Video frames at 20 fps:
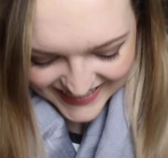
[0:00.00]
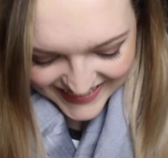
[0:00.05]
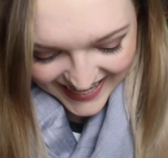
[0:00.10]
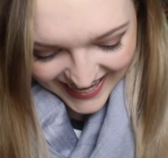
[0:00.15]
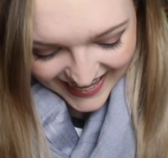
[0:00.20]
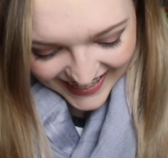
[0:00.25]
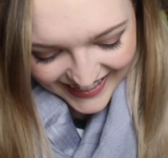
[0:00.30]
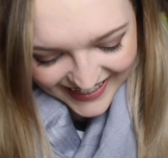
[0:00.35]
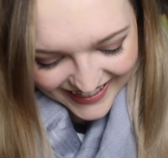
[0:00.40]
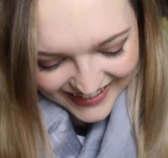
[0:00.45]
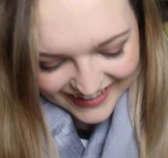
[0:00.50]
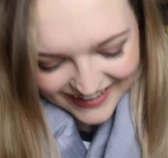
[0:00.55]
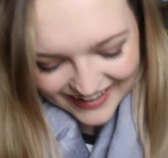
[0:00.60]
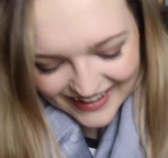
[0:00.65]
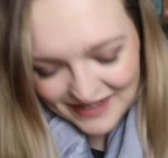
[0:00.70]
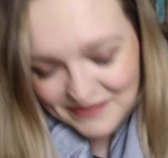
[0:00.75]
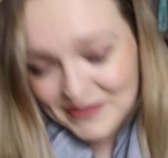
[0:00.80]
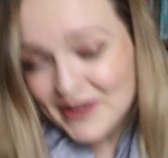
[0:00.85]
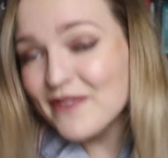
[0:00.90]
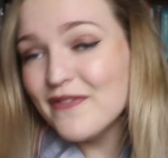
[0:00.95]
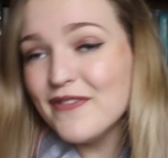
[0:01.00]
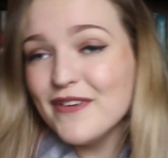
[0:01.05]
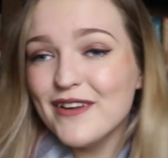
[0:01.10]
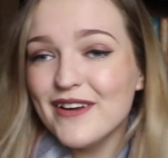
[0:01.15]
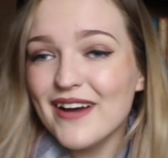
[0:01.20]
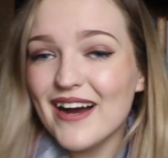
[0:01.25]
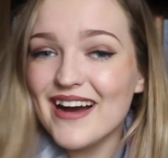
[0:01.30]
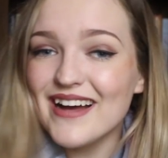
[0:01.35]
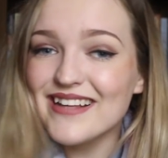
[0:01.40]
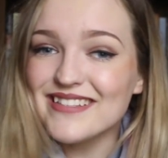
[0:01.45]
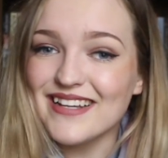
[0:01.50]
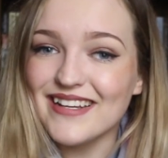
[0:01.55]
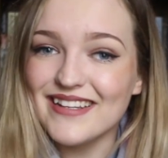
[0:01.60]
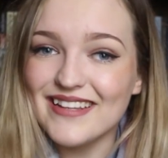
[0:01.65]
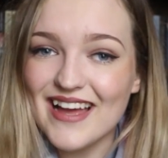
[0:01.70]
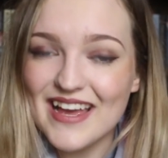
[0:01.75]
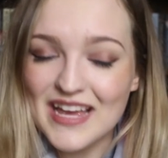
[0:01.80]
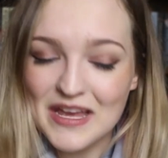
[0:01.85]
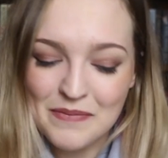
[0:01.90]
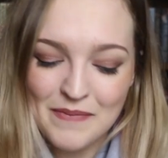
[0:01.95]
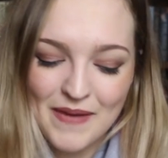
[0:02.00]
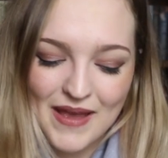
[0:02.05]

Yay! If you guys are like